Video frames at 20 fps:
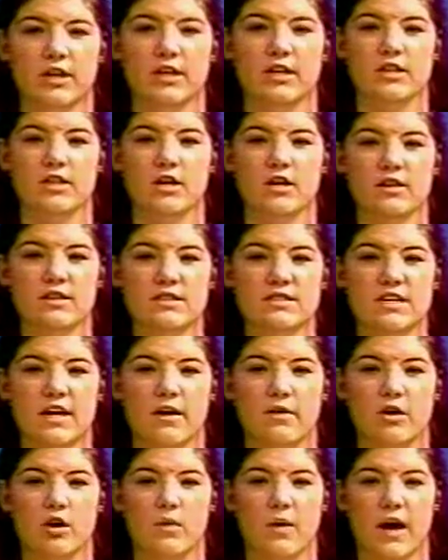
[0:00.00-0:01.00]
in
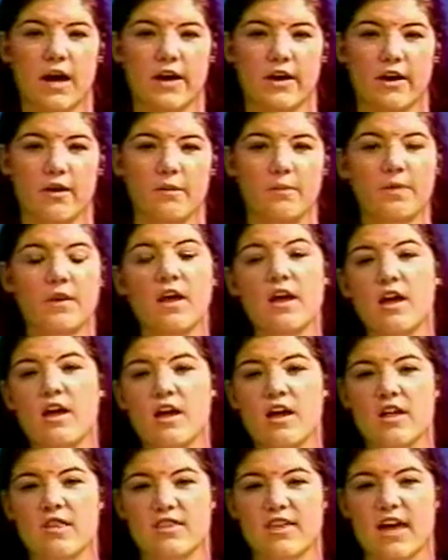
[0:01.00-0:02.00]
Youngstown, Ohio.
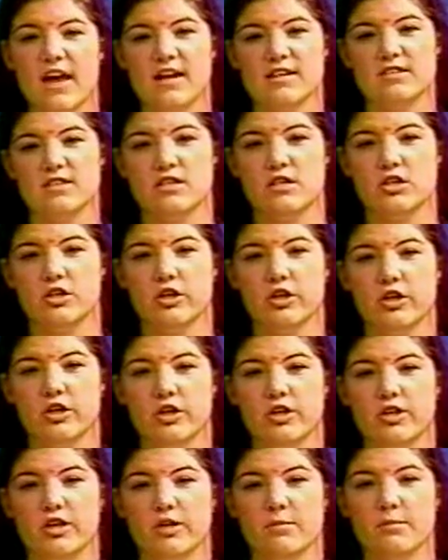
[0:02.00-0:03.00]
The accident
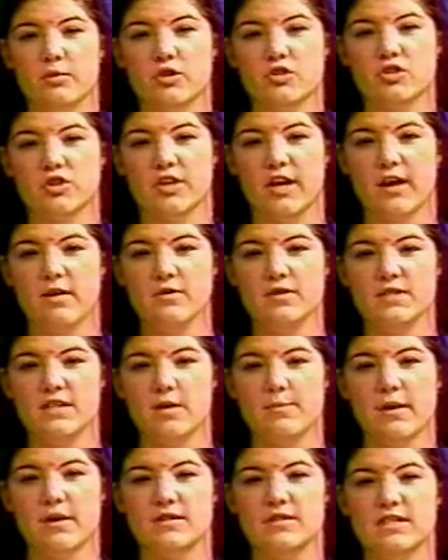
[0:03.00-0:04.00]
occurred in Mercer County,
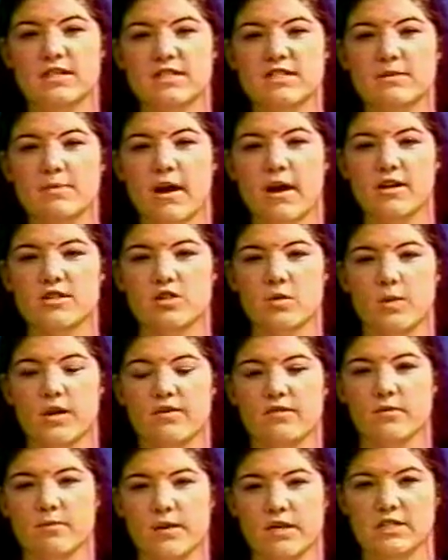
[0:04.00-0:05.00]
about 60 miles away
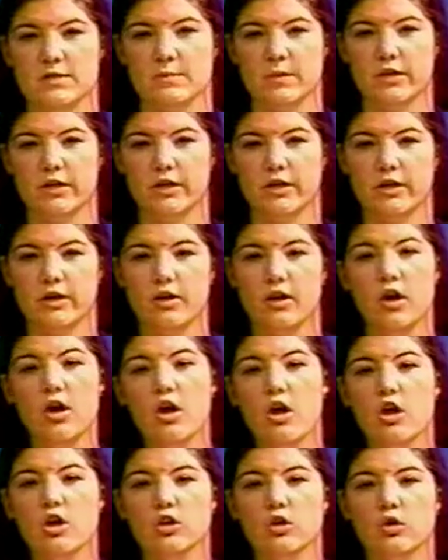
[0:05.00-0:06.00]
from Pittsburgh.
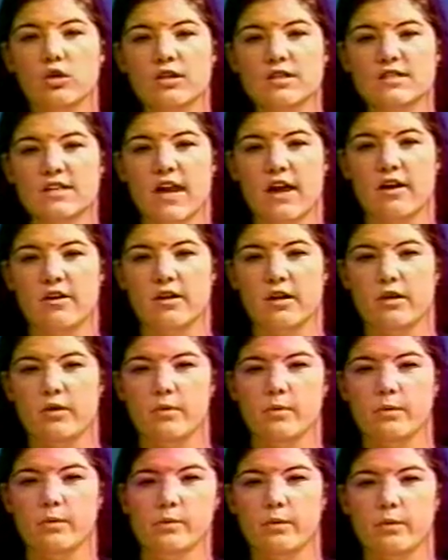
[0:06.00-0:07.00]
Lawrence County
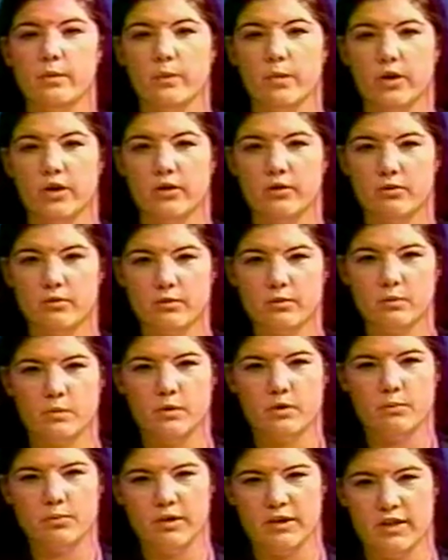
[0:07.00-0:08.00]

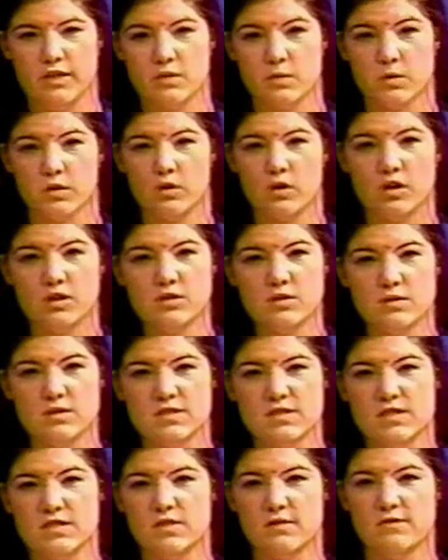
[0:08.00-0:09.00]
police were called to
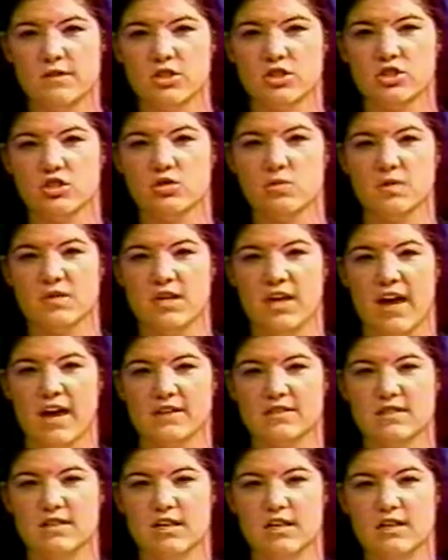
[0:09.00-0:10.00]
assist officials with the
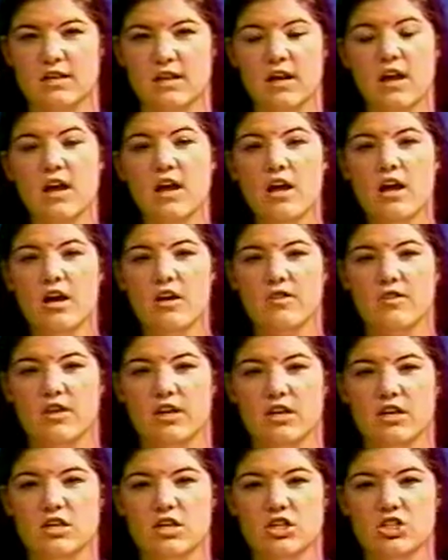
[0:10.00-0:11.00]
accident. The
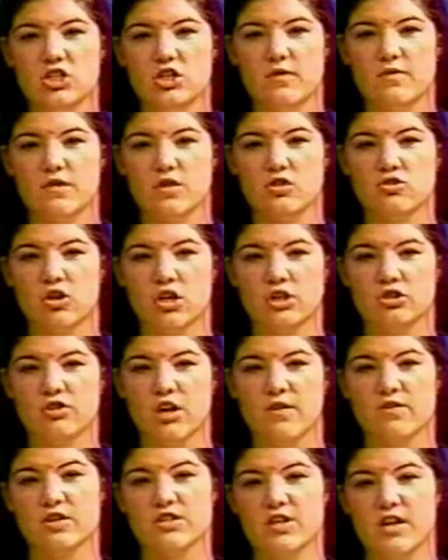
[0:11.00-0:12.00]
condition of the truck
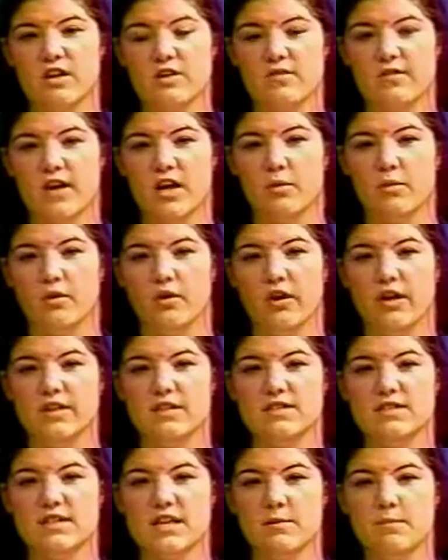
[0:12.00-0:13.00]
driver is unavailable, and
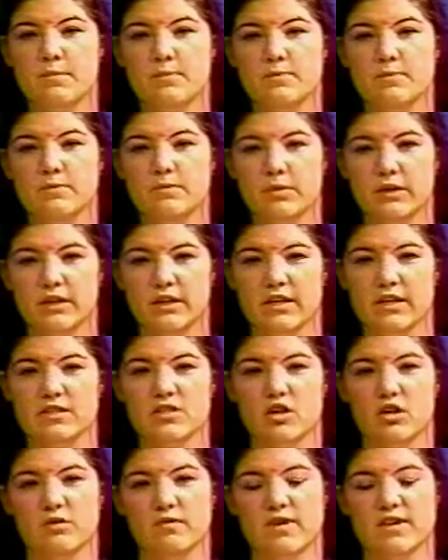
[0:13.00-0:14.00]
state police
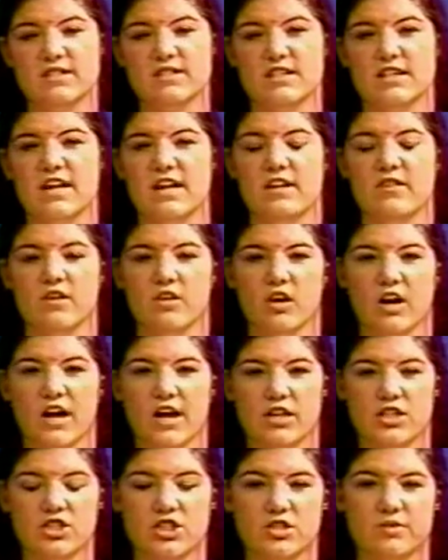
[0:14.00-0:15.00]
are investigating the crash.